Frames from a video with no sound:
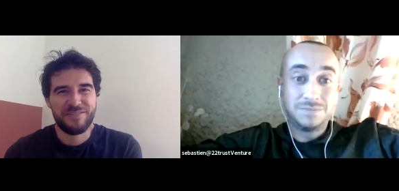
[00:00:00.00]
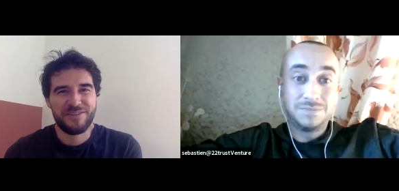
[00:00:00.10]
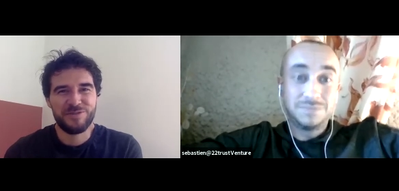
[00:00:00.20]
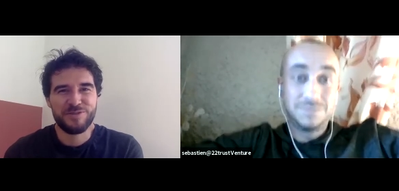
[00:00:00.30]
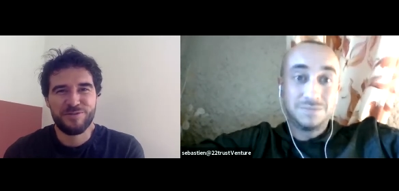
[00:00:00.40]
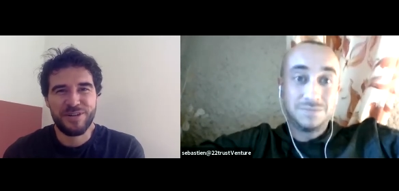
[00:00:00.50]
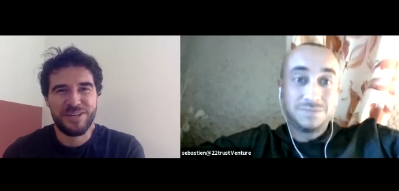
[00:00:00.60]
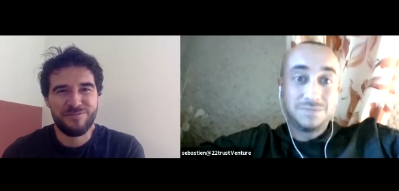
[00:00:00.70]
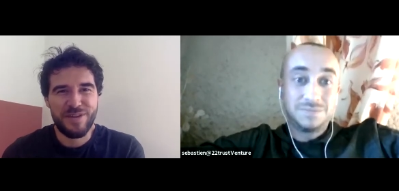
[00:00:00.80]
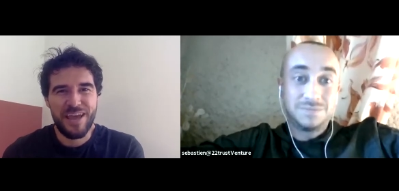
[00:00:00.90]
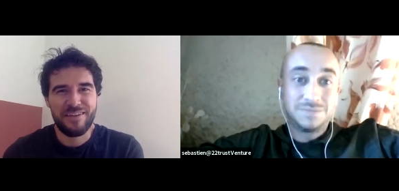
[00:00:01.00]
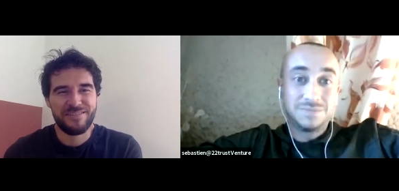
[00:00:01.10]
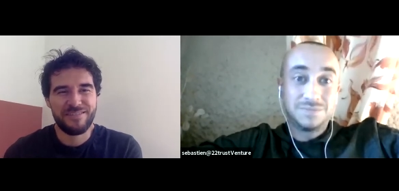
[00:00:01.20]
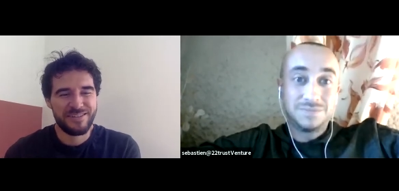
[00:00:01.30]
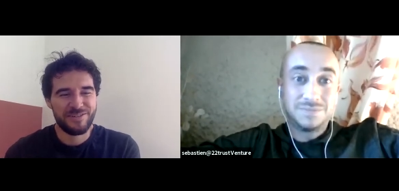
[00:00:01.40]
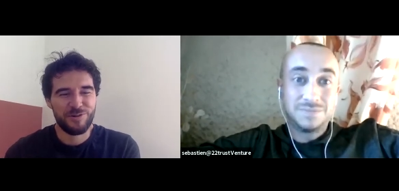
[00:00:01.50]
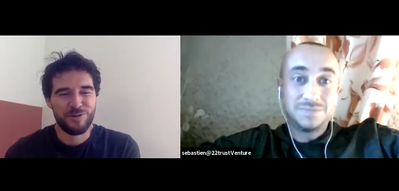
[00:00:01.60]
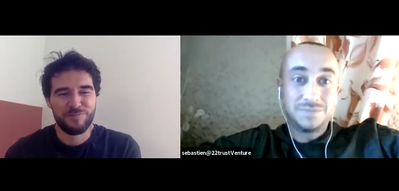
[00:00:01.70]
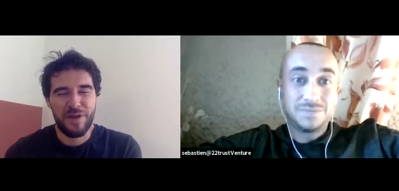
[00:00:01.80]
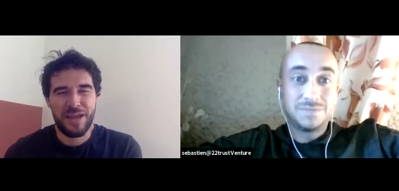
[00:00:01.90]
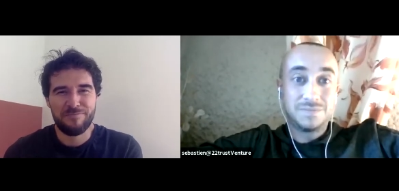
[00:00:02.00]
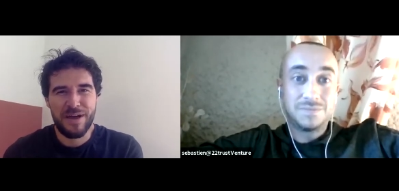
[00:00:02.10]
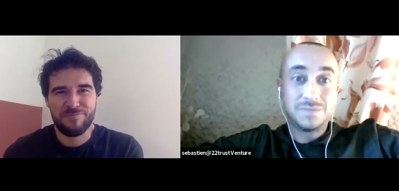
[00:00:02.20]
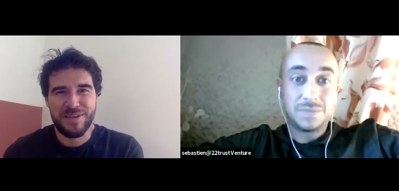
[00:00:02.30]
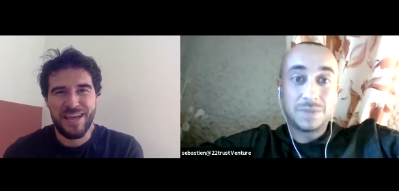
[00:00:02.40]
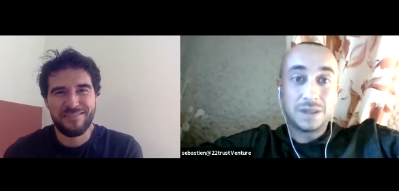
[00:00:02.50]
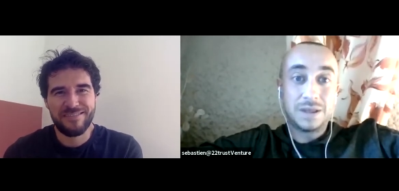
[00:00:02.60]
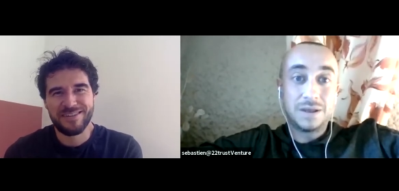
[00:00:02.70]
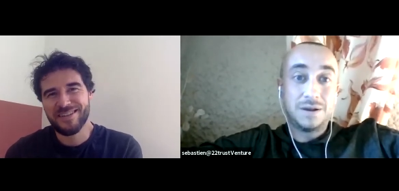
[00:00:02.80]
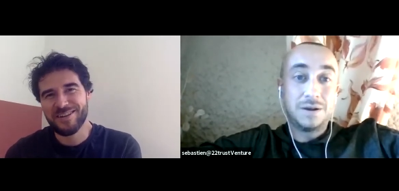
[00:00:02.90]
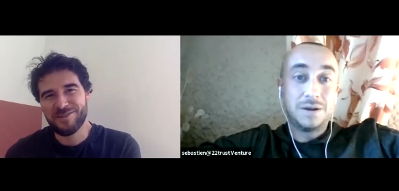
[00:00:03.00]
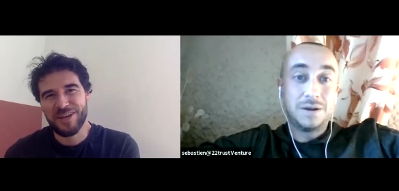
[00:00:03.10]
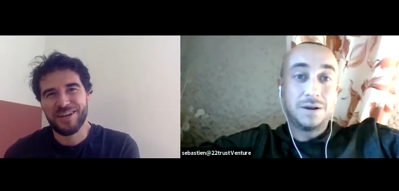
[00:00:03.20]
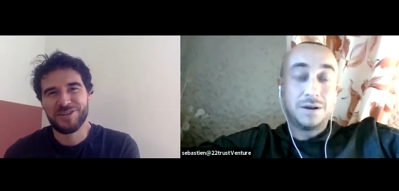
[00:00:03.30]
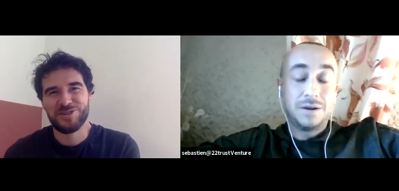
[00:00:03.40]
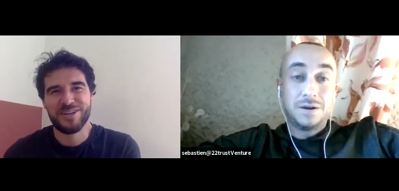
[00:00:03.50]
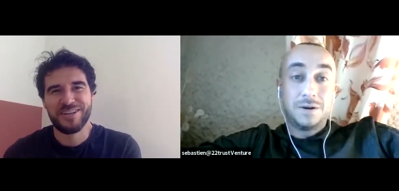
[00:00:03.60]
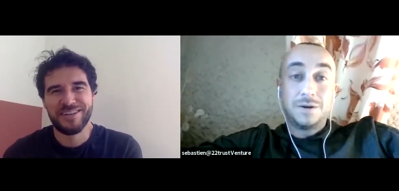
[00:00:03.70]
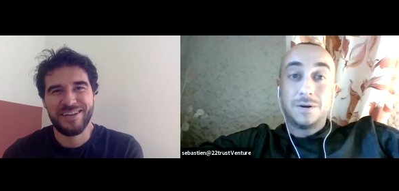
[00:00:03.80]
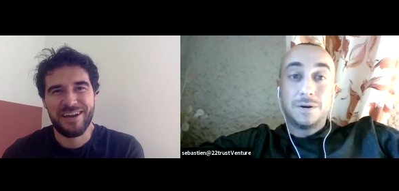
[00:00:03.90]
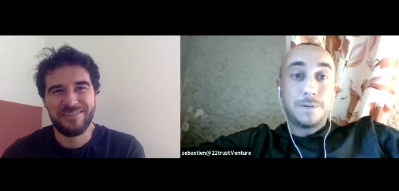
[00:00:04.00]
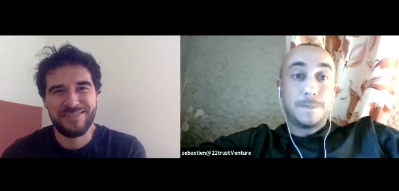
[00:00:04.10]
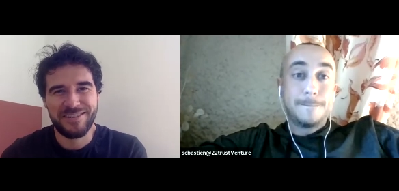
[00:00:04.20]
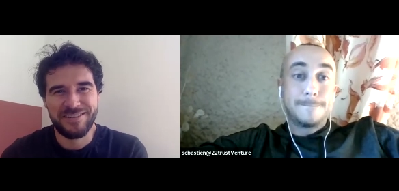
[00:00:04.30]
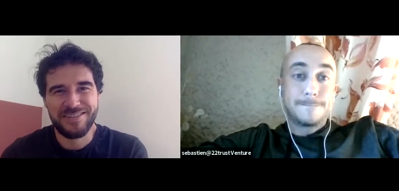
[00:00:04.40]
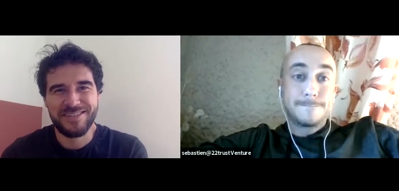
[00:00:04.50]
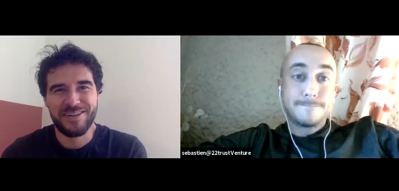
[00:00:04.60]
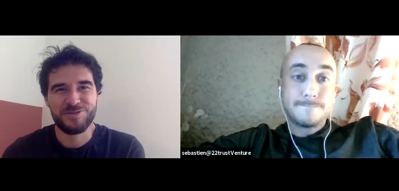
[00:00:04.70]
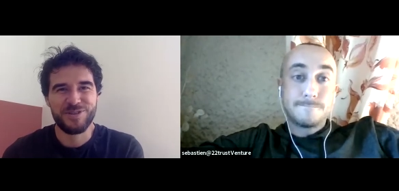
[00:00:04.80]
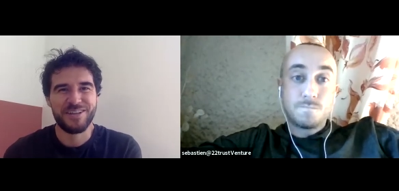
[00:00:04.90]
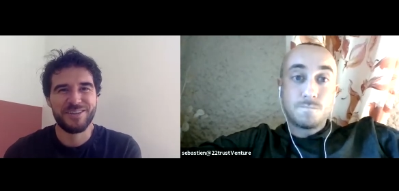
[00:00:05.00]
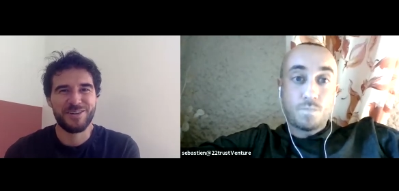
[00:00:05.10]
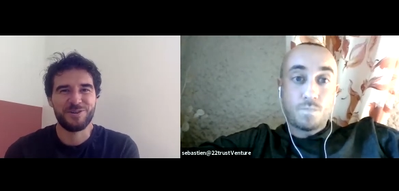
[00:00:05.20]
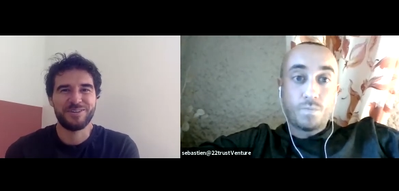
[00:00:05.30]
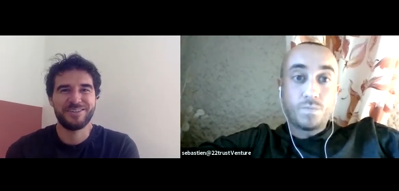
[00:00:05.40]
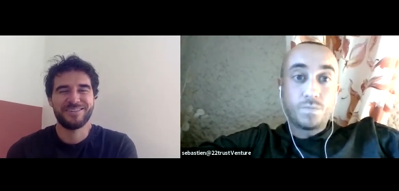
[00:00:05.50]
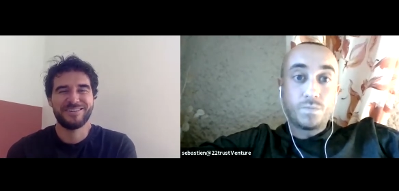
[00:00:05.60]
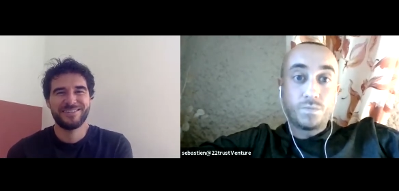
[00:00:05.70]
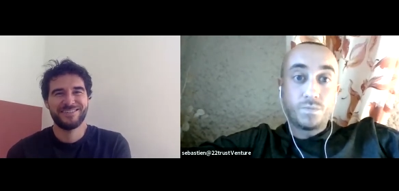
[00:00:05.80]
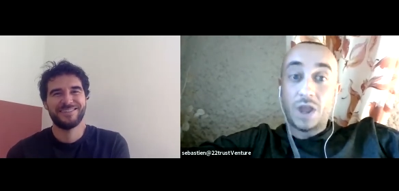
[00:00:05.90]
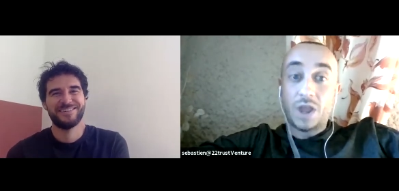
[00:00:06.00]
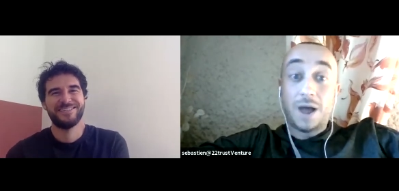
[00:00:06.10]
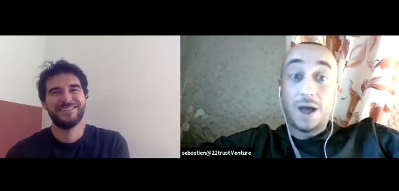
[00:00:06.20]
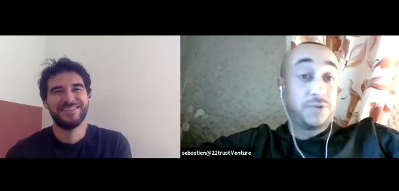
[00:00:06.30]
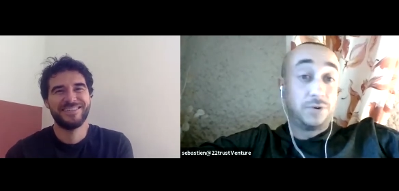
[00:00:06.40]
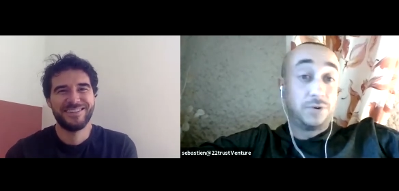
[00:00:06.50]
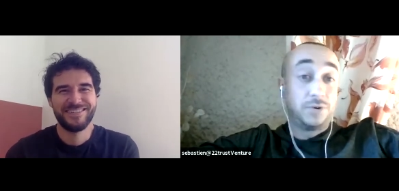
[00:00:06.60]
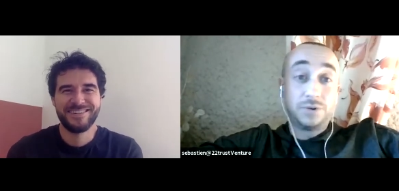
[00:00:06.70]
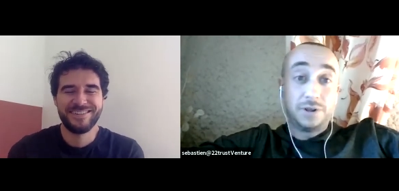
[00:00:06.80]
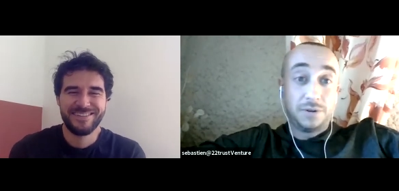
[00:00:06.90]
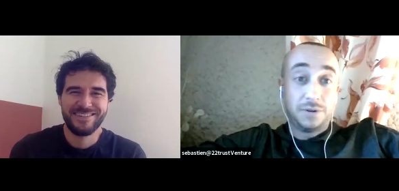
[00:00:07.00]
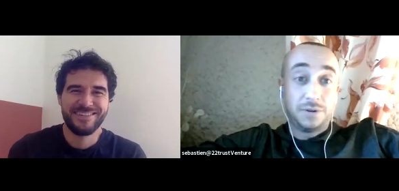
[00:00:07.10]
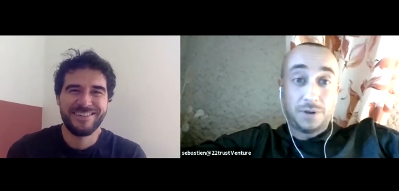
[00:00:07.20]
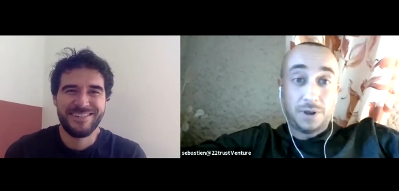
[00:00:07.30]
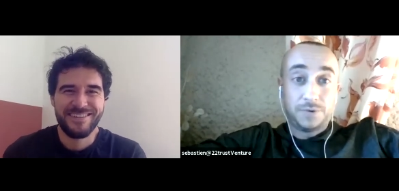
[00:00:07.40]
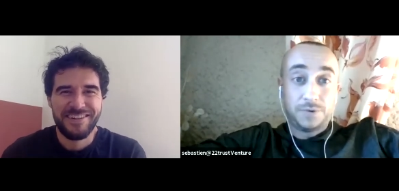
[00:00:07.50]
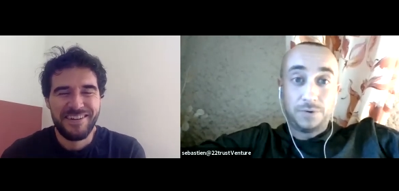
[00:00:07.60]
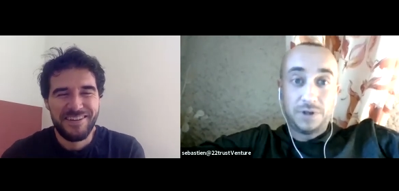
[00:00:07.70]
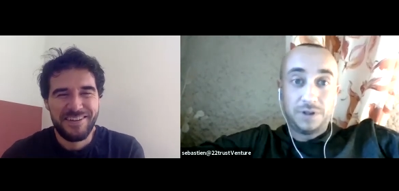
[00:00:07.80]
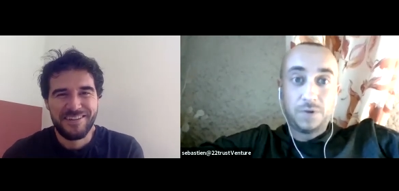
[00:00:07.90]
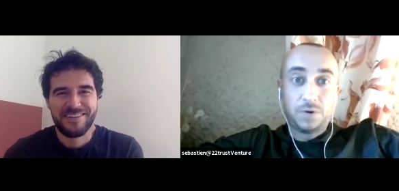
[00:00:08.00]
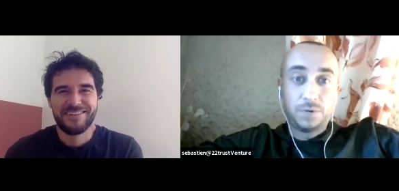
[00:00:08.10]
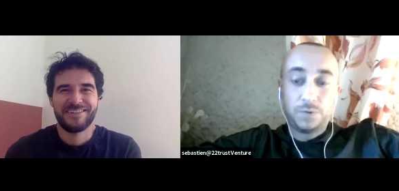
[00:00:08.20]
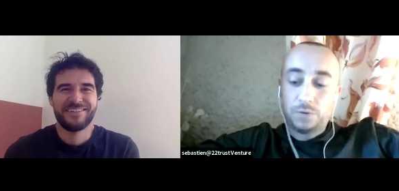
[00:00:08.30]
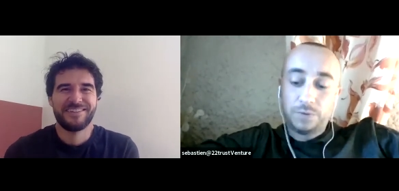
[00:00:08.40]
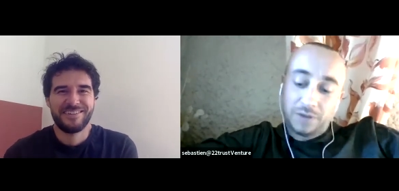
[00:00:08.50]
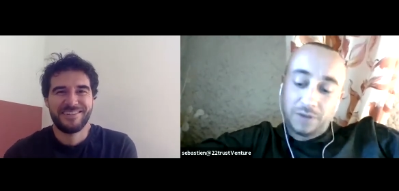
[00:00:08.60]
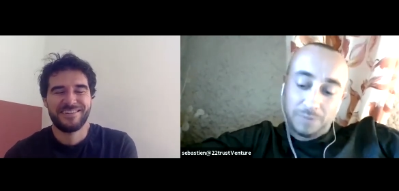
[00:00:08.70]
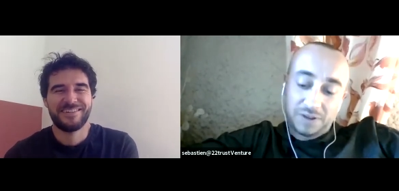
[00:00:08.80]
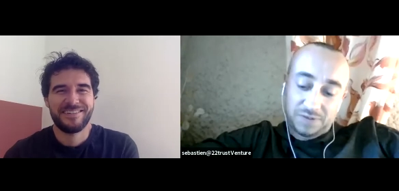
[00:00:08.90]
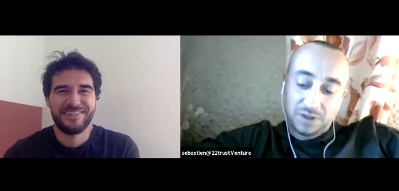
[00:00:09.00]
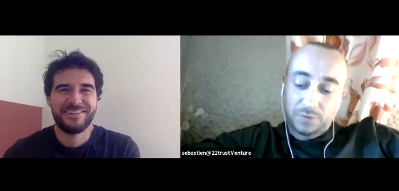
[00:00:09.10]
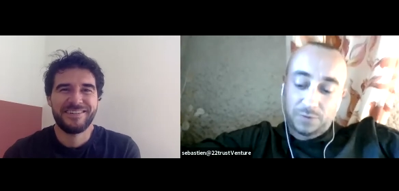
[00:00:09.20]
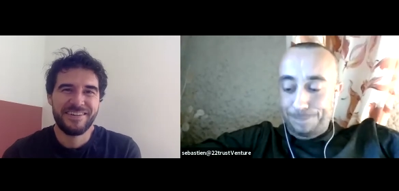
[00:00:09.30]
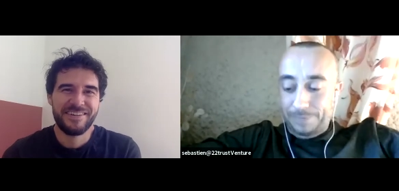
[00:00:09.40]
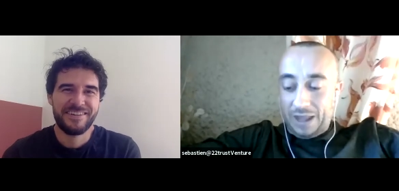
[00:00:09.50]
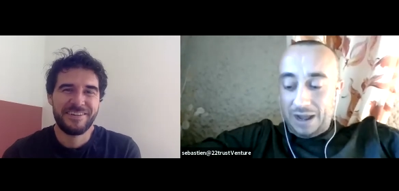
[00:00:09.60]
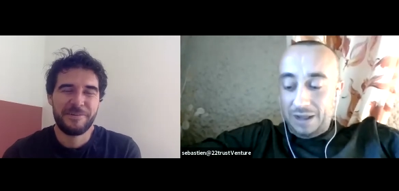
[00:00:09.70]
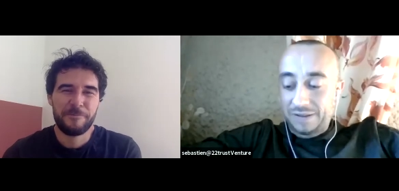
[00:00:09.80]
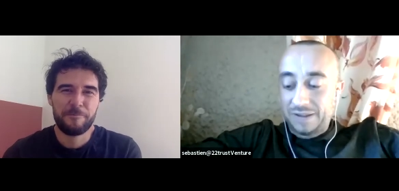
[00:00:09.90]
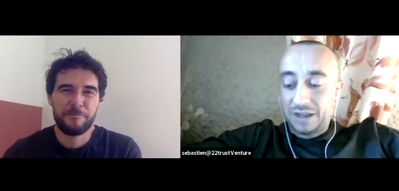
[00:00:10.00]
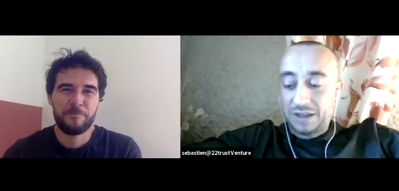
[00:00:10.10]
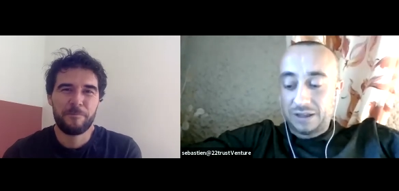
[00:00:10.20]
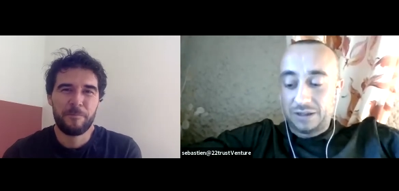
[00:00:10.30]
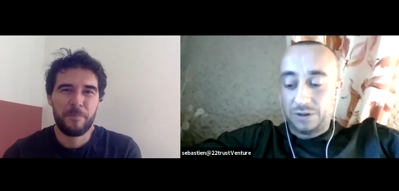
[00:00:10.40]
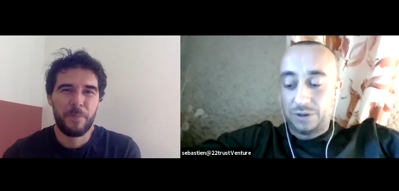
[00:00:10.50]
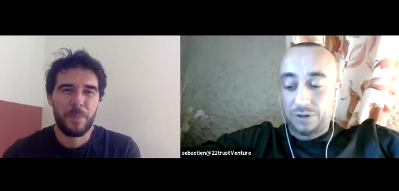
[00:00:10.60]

Speaker 1: a good credit behavior or paying back behavior, then you can actually have uh, discounts
Speaker 2: later on. Absolutely, absolutely. So, so that makes sense for them. I think the